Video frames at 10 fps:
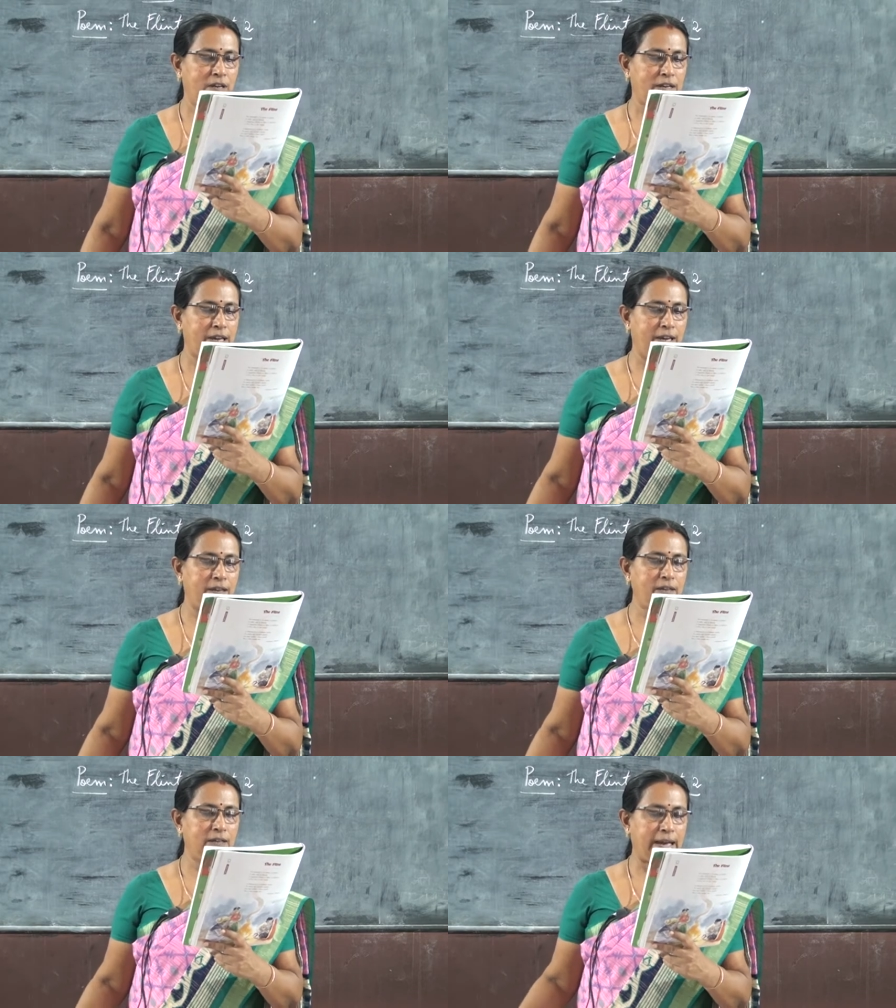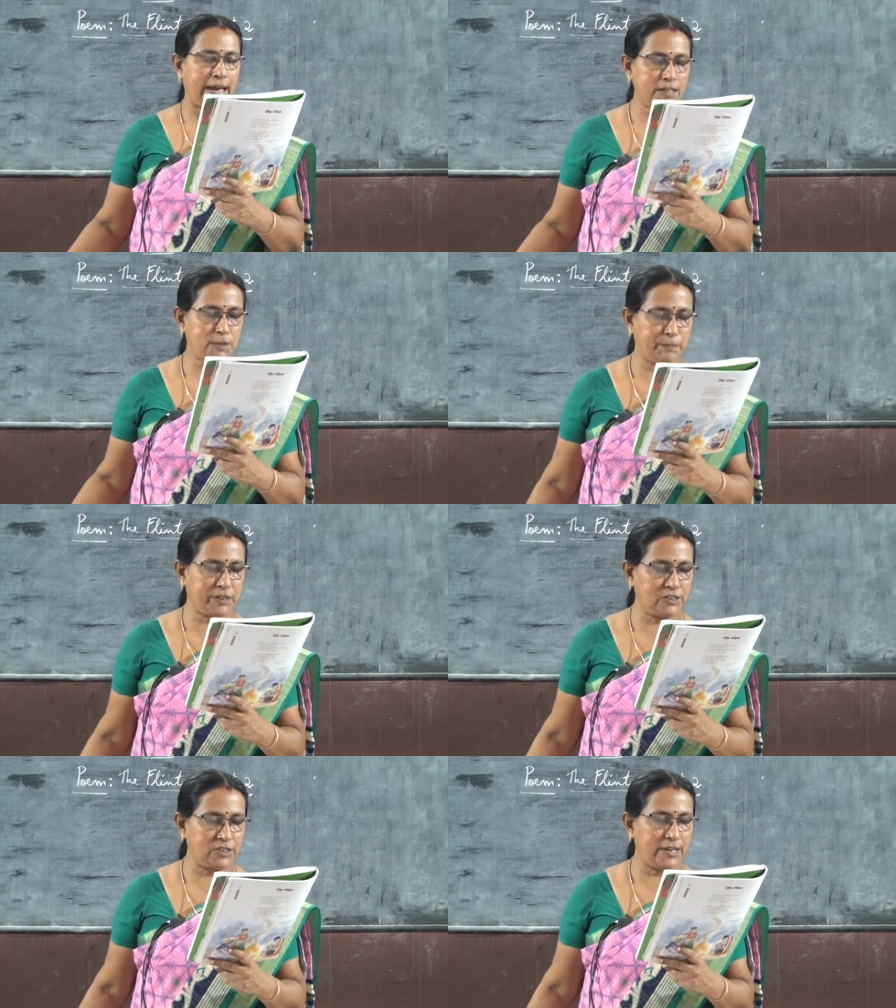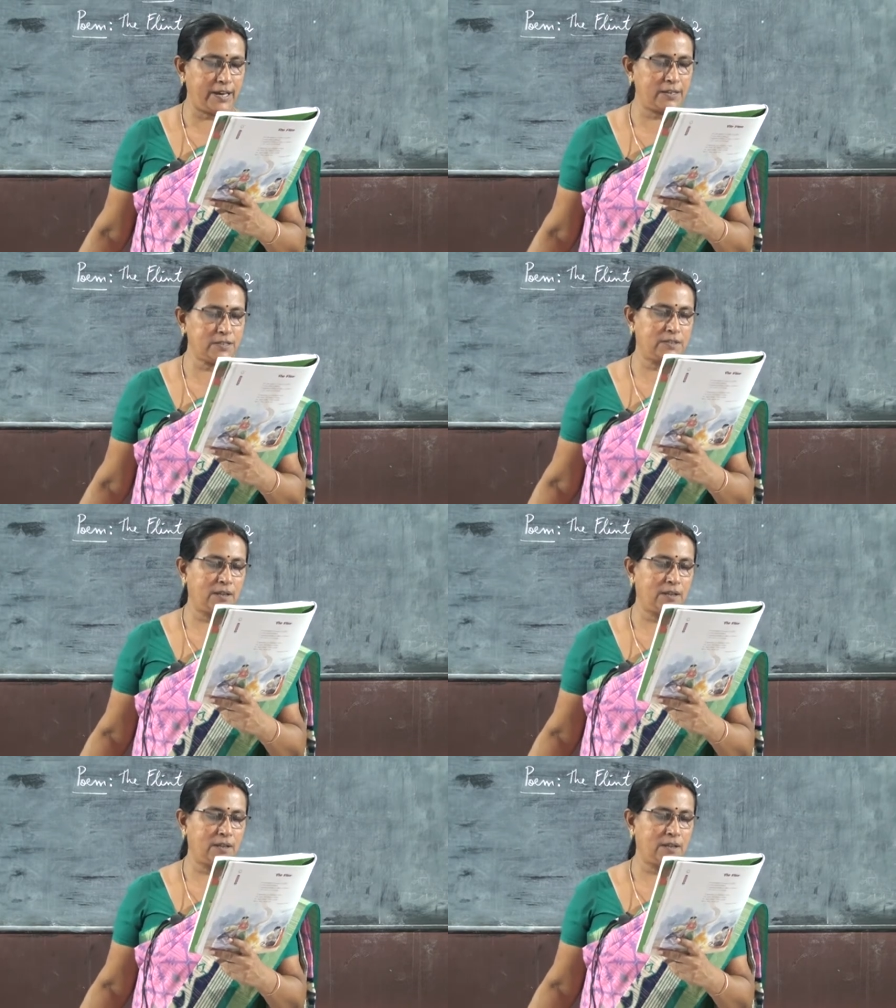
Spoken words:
A, as pretty as.